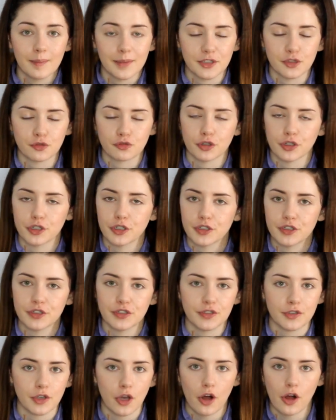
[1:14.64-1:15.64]
my
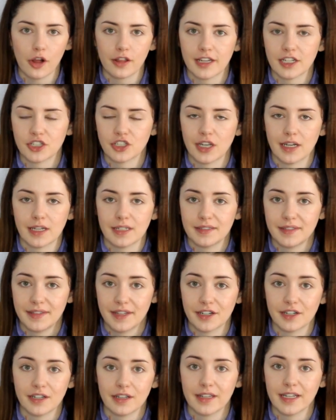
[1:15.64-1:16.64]
struggles, all that jazz.
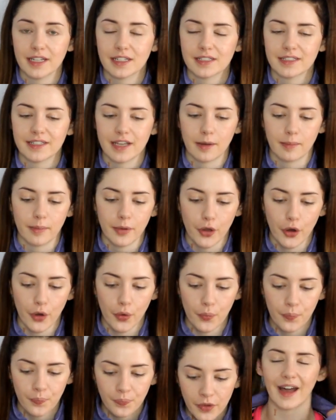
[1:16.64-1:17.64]
They're linked down
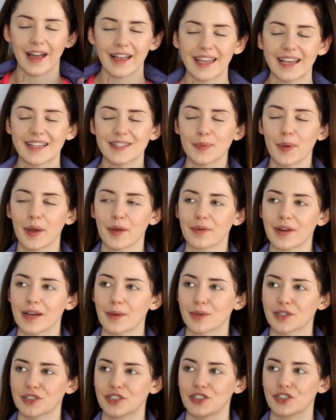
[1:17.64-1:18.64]
below. I guess what I
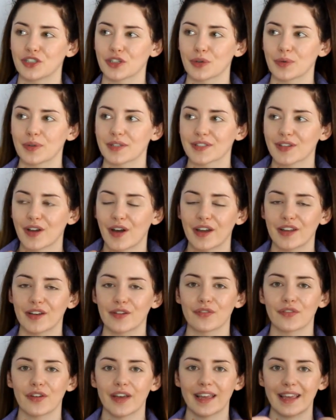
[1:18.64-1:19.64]
really want to do is
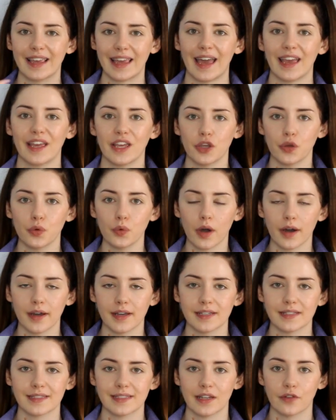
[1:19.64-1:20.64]
kind of get you
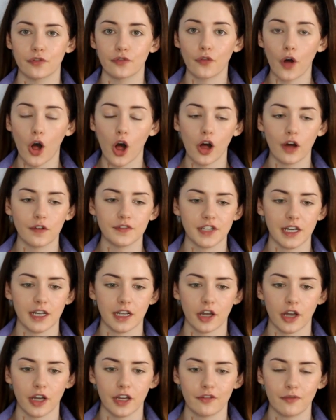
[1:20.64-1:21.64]
guys involved
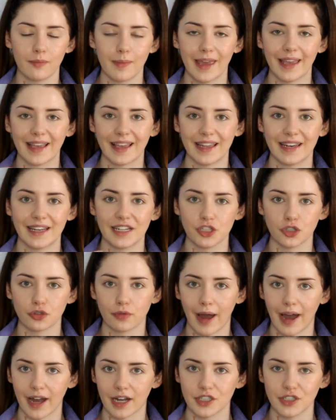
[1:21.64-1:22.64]
and kind of make an
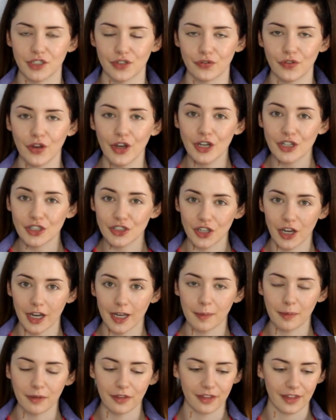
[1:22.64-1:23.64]
interactive
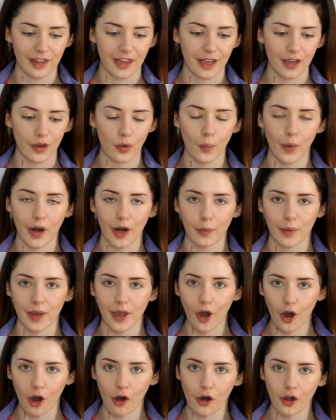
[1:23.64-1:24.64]
type thing where
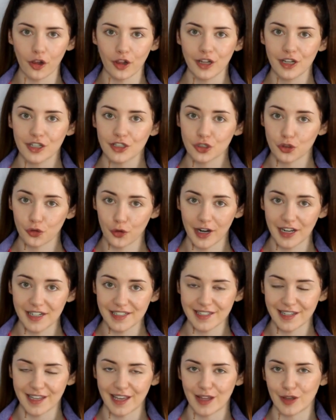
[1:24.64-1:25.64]
we all
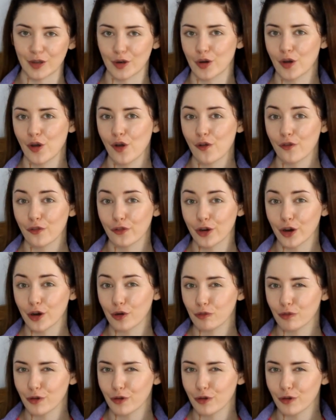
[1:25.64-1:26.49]
train together for a